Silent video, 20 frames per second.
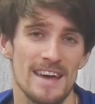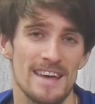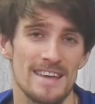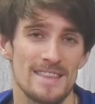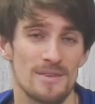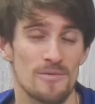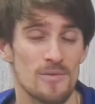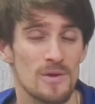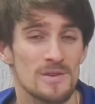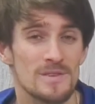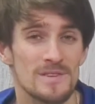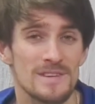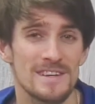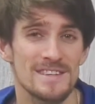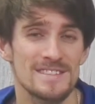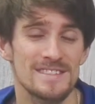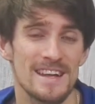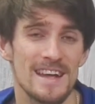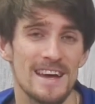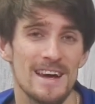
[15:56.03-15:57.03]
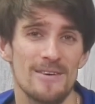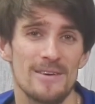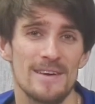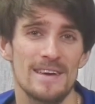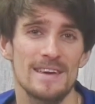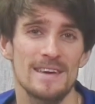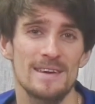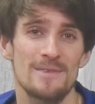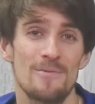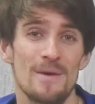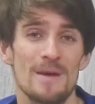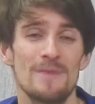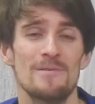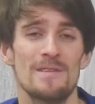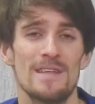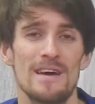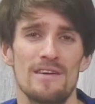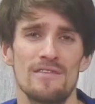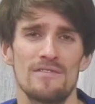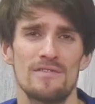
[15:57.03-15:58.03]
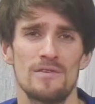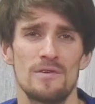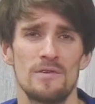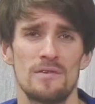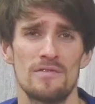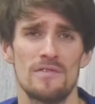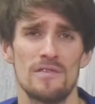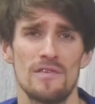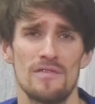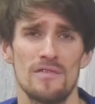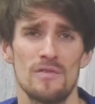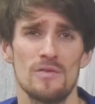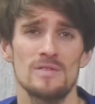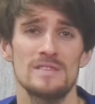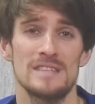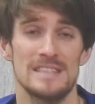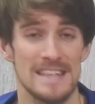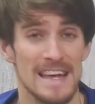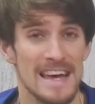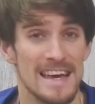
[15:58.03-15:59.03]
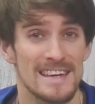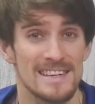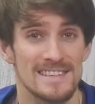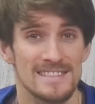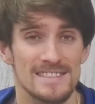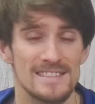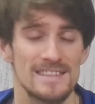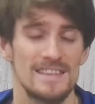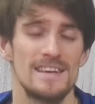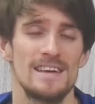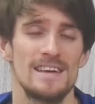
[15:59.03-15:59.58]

in the wilderness and how he went without food for 40 days